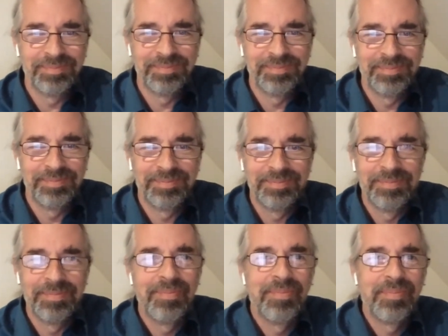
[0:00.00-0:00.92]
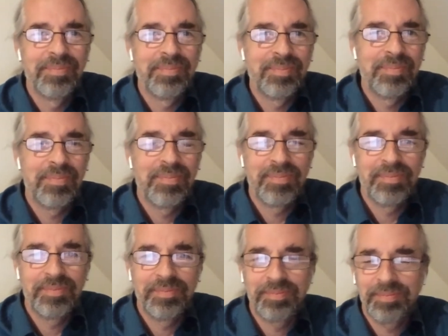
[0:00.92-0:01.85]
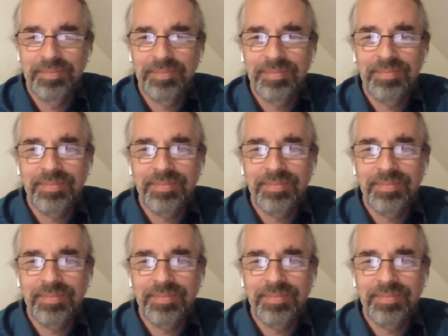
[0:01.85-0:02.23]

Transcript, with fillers: So I hope you can